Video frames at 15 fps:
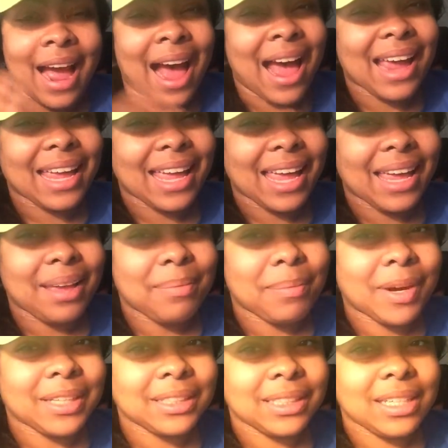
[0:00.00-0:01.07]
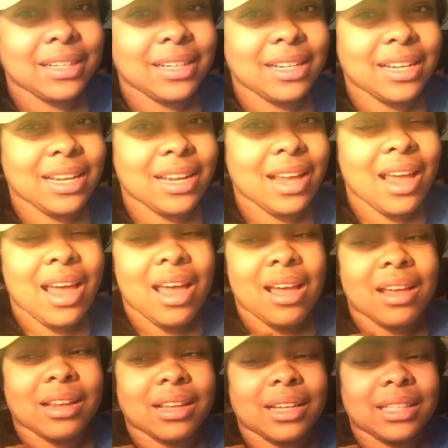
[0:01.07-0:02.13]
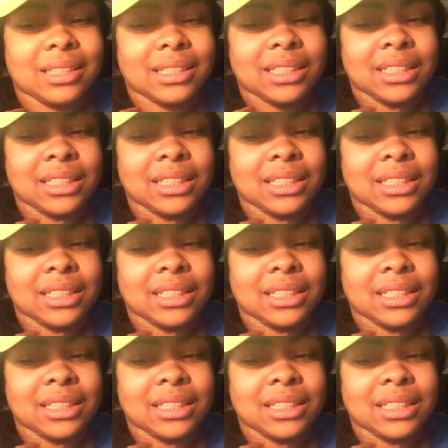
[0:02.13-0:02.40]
I can't personally, because